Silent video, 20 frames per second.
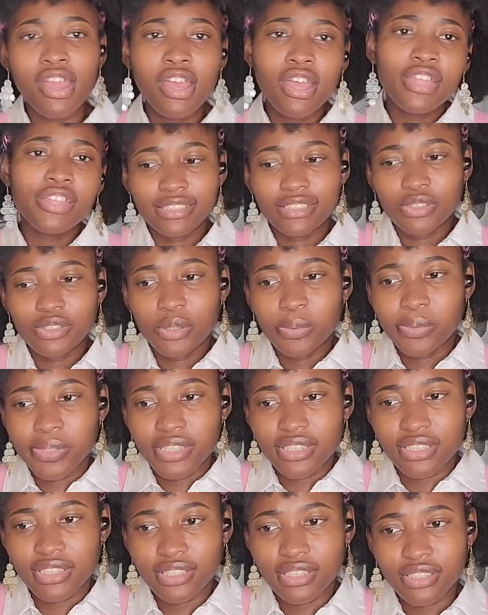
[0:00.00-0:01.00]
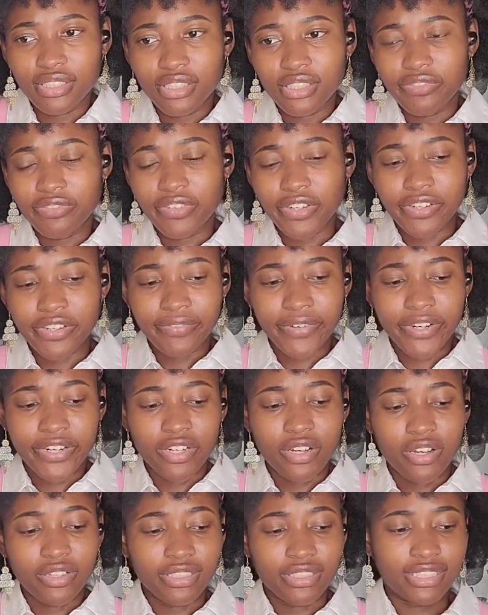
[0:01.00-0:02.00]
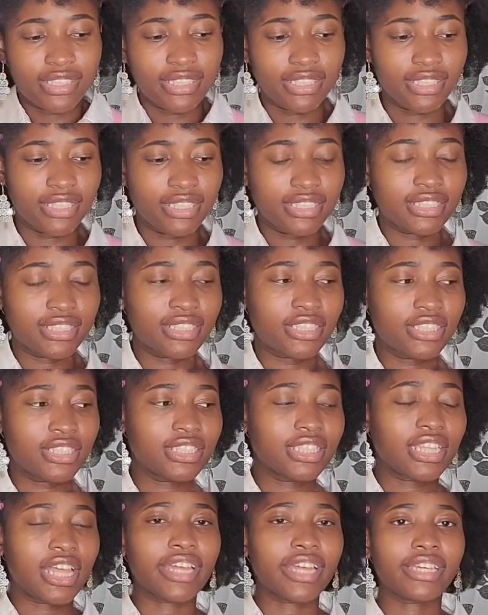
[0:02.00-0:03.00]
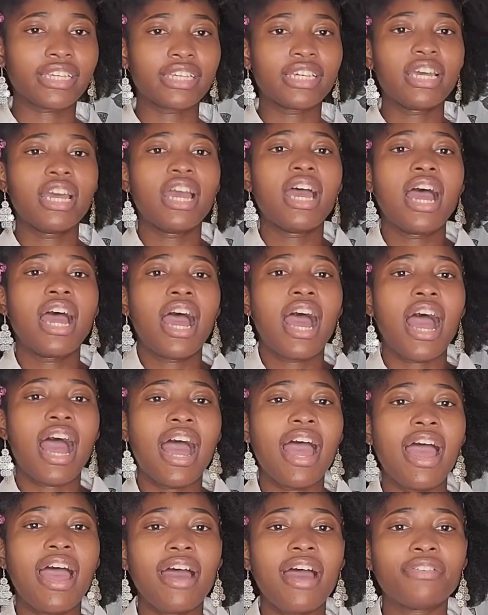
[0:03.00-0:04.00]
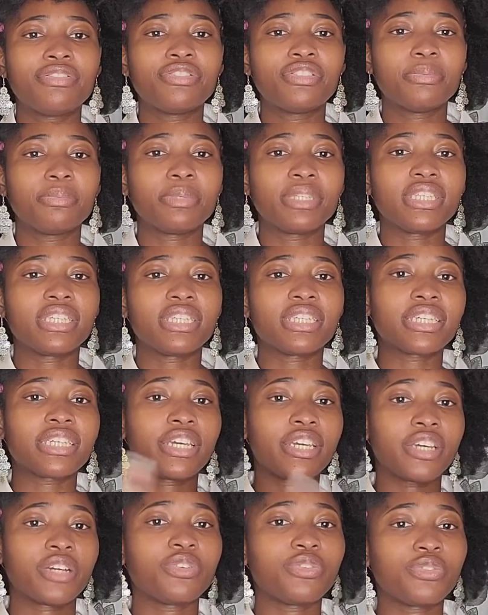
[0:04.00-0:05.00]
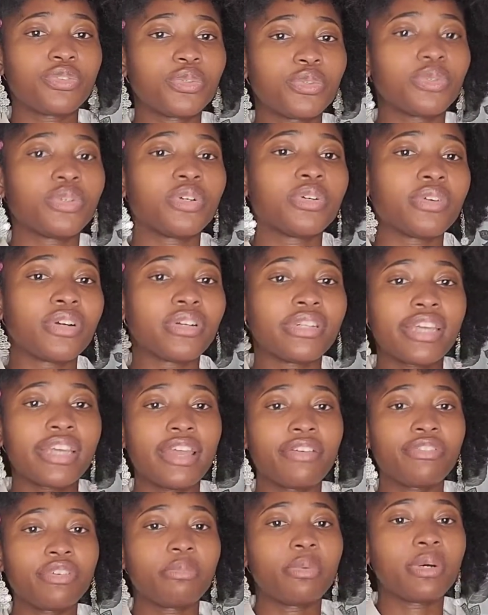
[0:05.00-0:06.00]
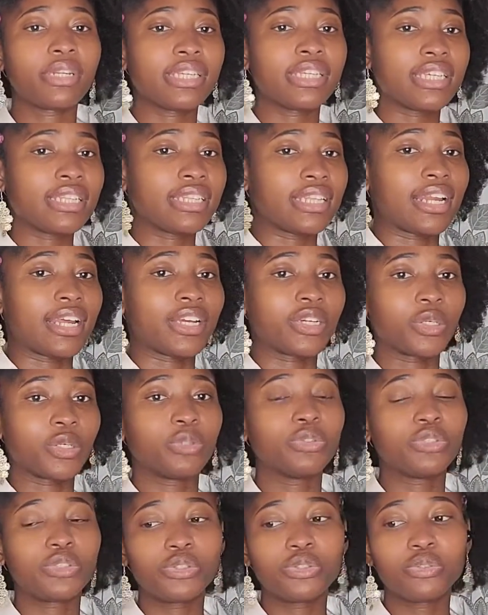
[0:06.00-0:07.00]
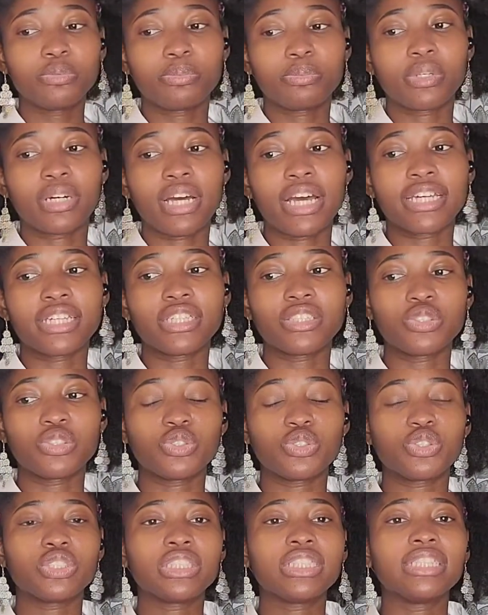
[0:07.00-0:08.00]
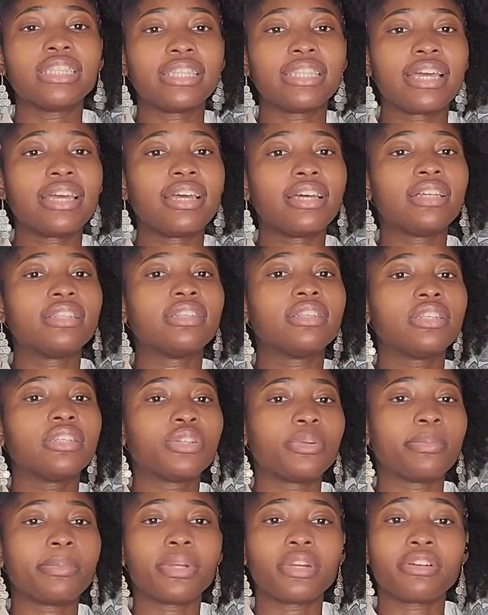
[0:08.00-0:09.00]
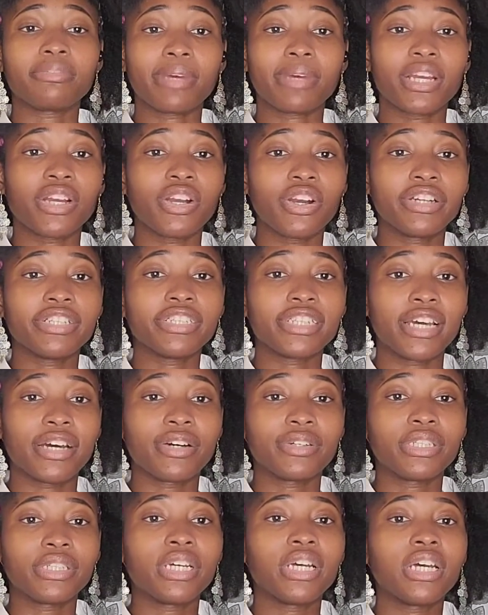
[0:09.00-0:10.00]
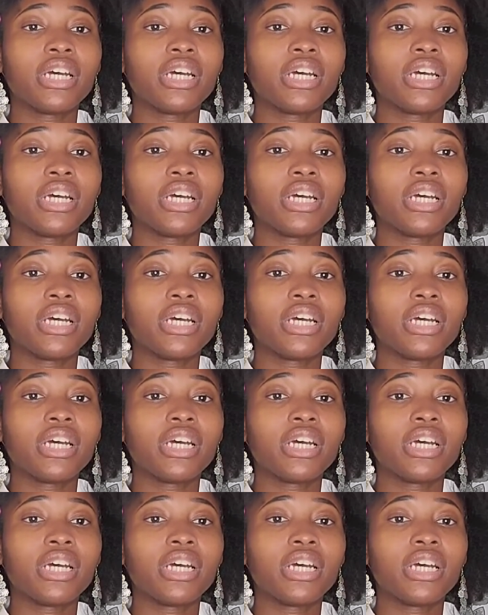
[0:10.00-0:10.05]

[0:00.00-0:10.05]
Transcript: It's always very, very constant, and it's just I have to be careful around everybody that I go to, but I can usually let a little bit of my guard down